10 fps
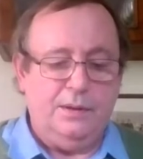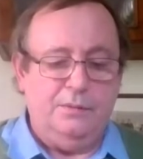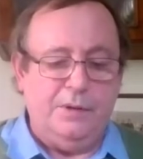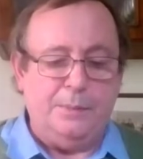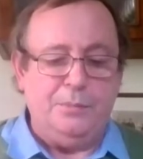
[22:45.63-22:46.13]

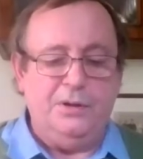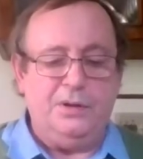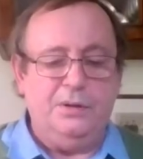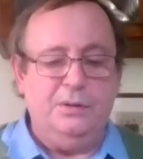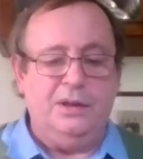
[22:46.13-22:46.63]
Redmond,
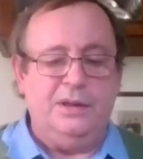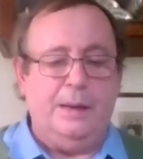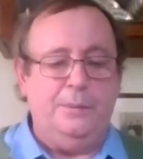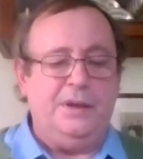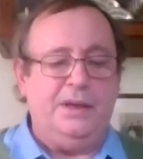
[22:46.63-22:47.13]
who
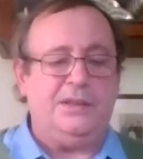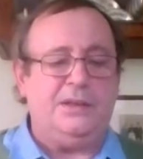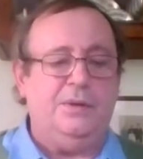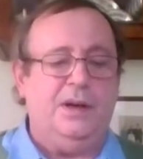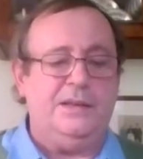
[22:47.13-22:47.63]
condemned the
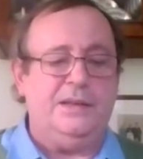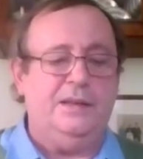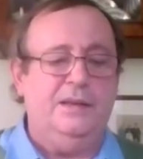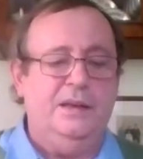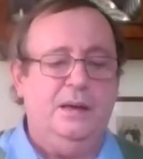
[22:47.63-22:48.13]
Easter
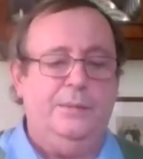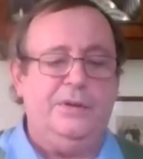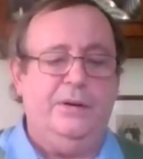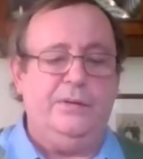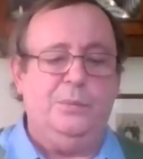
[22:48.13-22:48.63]
Rising,
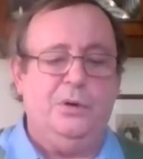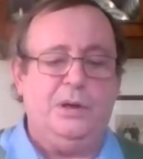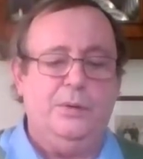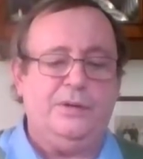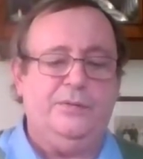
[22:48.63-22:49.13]
observed that
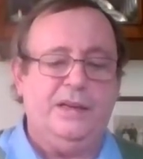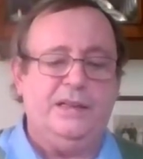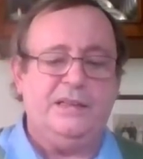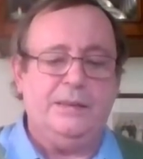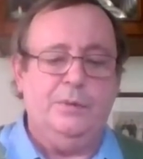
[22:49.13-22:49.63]
Botha was
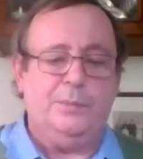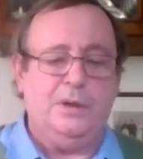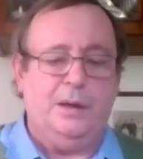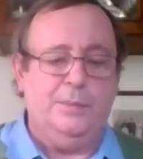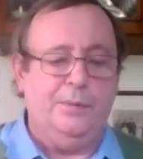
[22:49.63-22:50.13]
facing similar
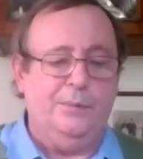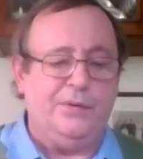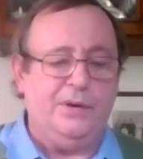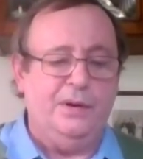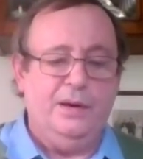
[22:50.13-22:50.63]

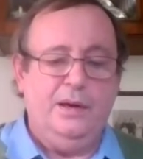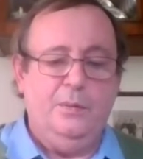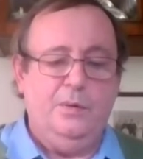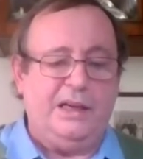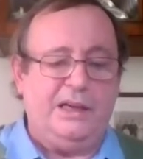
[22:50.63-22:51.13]
problems
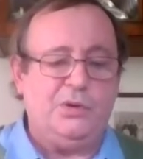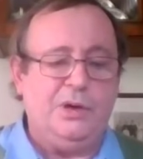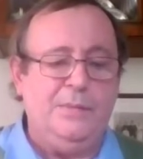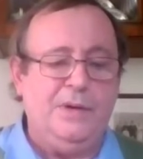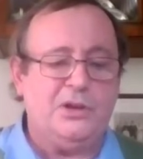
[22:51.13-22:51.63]
with
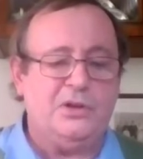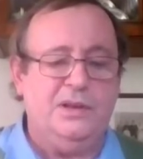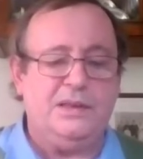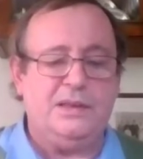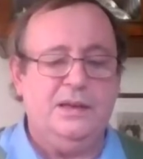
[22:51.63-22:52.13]
extreme
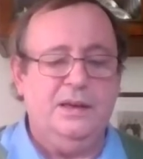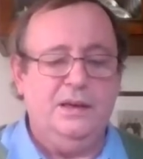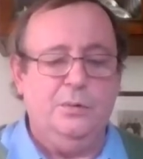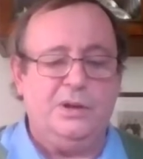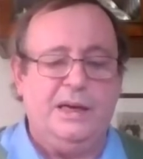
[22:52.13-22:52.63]
nationalists
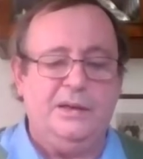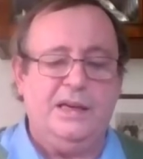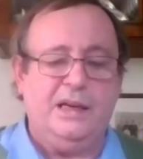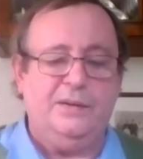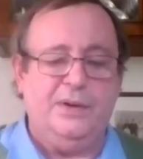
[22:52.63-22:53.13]
who were keen to
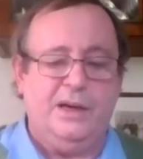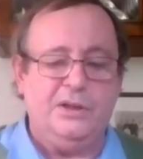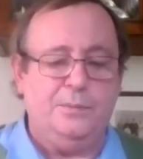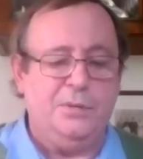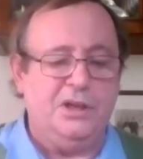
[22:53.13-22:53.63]
take advantage
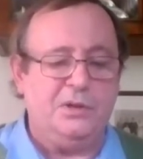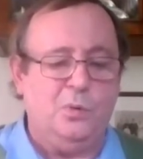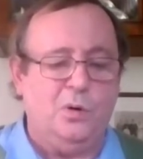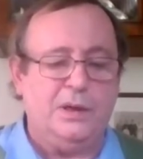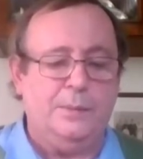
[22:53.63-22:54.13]
of British
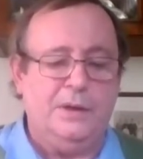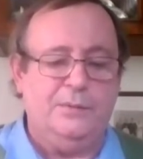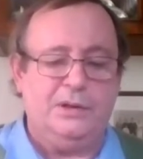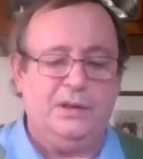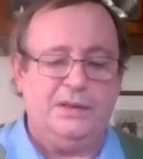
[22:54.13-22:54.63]
wartime
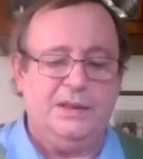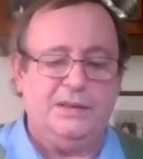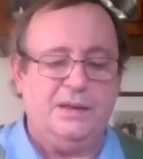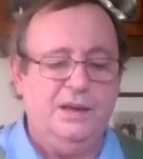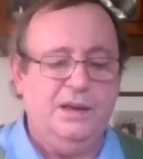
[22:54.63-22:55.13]

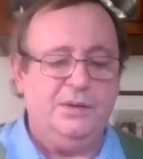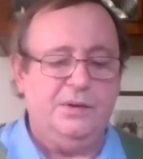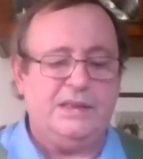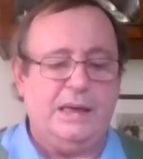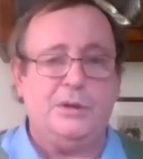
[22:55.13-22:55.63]
difficulties to
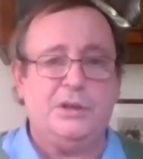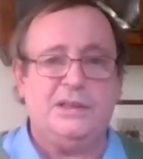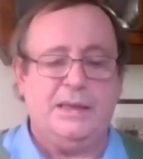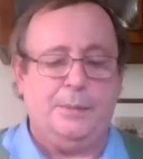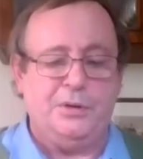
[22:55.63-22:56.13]
establish a
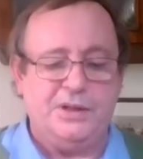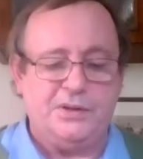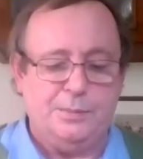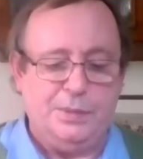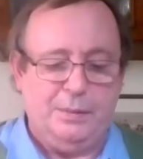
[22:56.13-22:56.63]
separatist
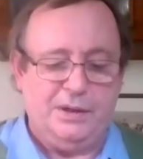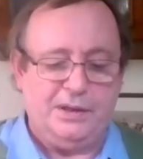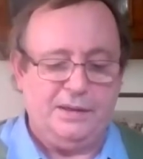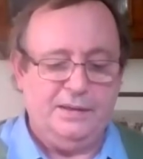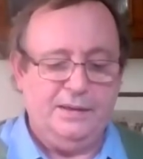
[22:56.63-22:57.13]
republic.
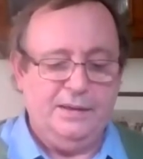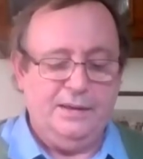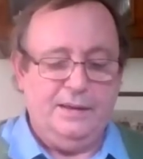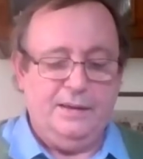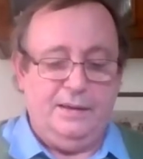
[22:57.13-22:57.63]

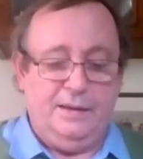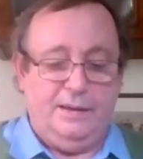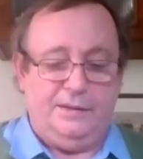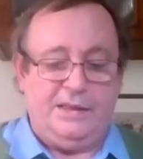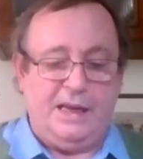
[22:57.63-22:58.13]

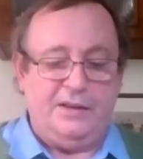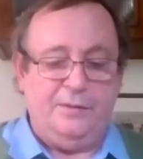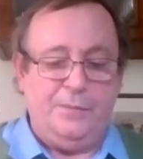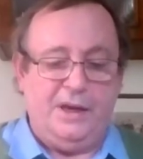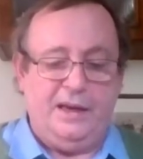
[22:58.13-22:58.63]
On the 10th
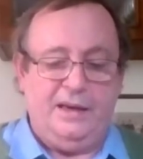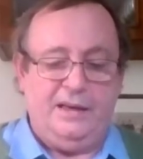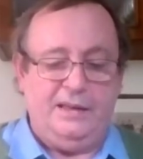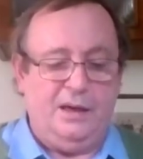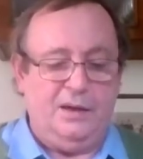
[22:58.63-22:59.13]
of May,
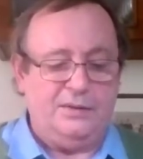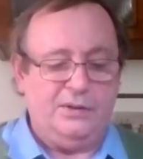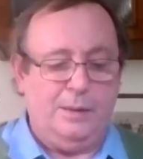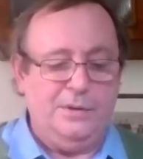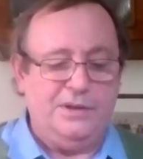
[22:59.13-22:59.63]
in the House of
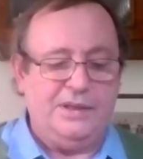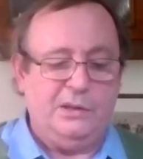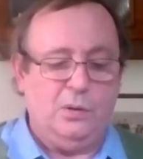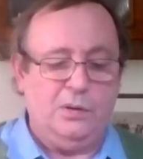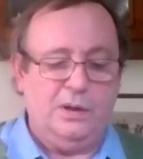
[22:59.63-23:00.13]
Commons, he
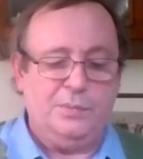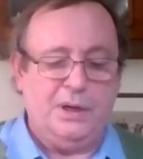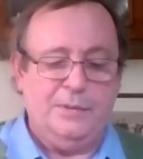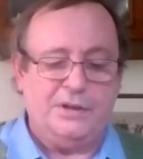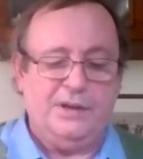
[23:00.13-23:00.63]
called on
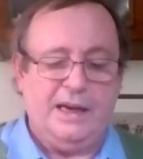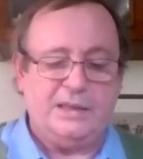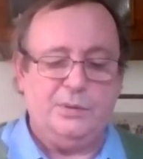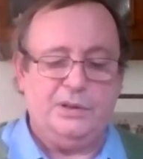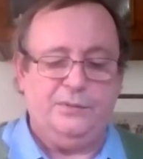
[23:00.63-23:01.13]
Prime Minister Asquith to